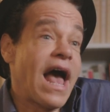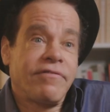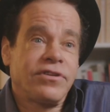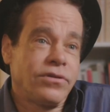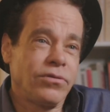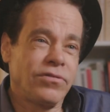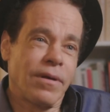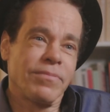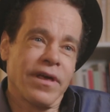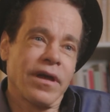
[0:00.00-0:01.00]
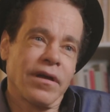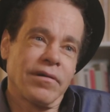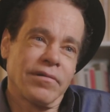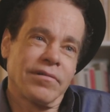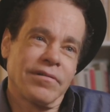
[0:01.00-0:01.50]
I have to do something.
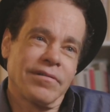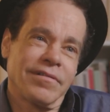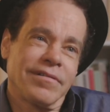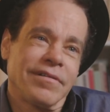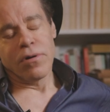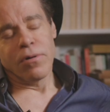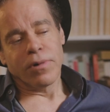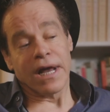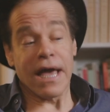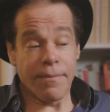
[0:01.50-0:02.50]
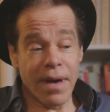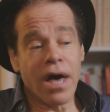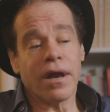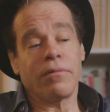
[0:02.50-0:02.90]
When I came out,